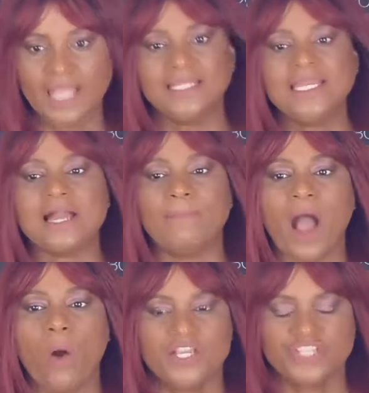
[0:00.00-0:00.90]
Think
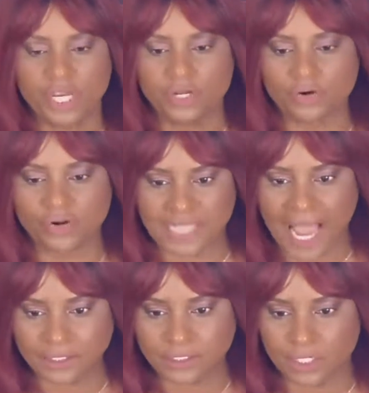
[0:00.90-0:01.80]
about a general
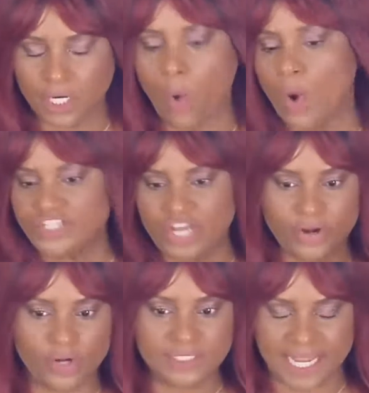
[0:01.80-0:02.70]
doctor or a
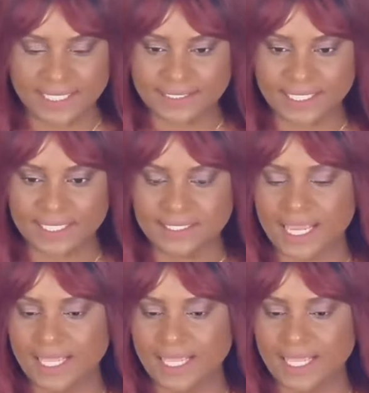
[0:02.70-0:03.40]
general dentist,